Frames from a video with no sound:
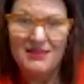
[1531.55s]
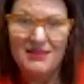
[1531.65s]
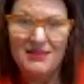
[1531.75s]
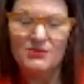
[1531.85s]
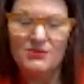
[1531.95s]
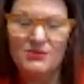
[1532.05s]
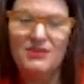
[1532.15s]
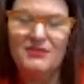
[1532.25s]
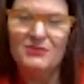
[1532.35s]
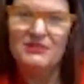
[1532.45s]
I think most
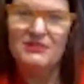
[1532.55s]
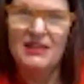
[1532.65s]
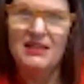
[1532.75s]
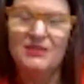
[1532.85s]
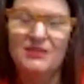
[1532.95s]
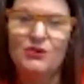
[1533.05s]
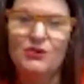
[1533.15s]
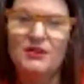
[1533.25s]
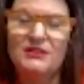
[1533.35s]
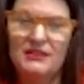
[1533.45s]
individuals think if you're
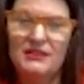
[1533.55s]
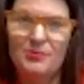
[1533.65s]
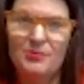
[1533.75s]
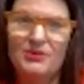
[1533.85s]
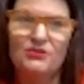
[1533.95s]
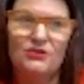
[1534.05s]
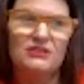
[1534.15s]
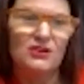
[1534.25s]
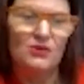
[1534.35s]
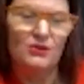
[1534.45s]
going to a therapist or a
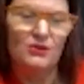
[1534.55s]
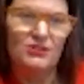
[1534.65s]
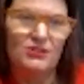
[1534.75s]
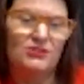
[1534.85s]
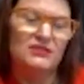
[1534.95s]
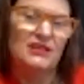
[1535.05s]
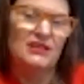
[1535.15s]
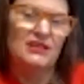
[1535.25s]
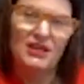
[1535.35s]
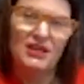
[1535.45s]
psychologist or a
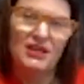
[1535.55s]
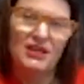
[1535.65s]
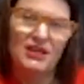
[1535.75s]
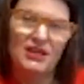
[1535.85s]
psychiatrist,